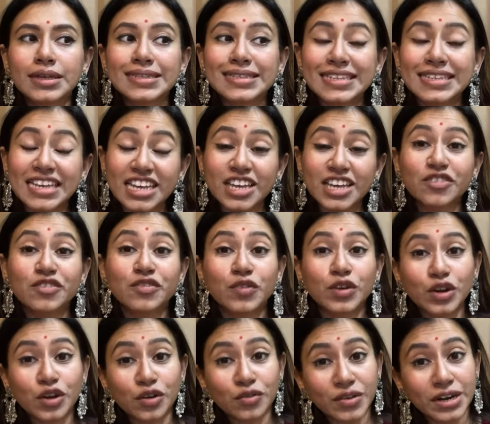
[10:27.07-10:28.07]
see if
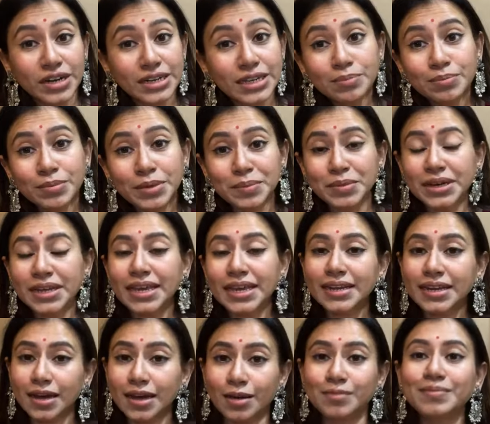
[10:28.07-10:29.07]
one of our team member
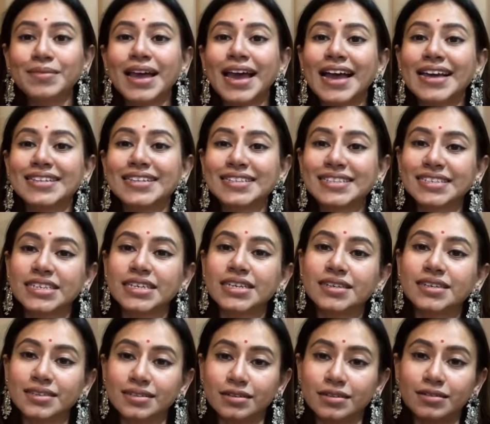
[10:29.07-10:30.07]
can come and
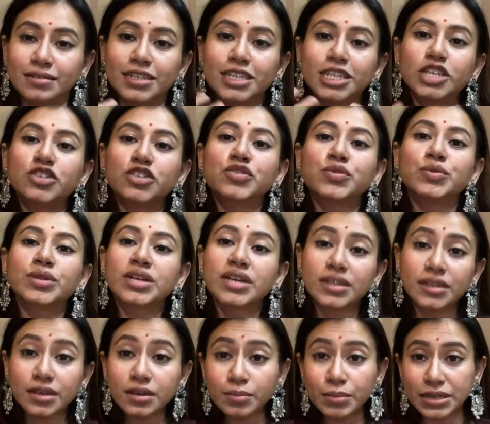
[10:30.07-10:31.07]
teach you the
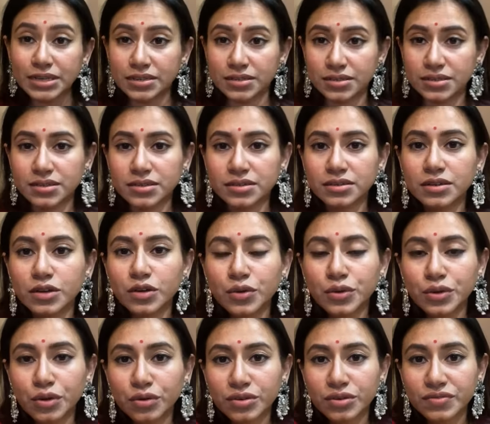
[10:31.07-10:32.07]
Kathak based
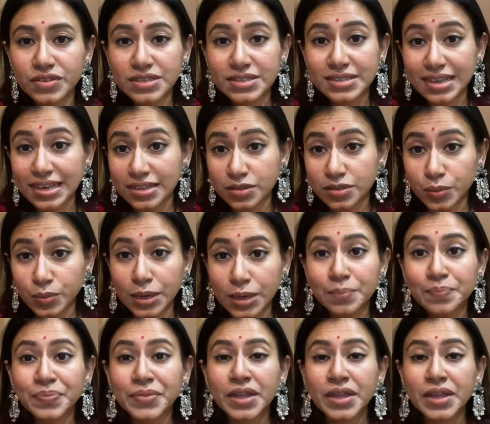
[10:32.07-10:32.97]
choreographies as well.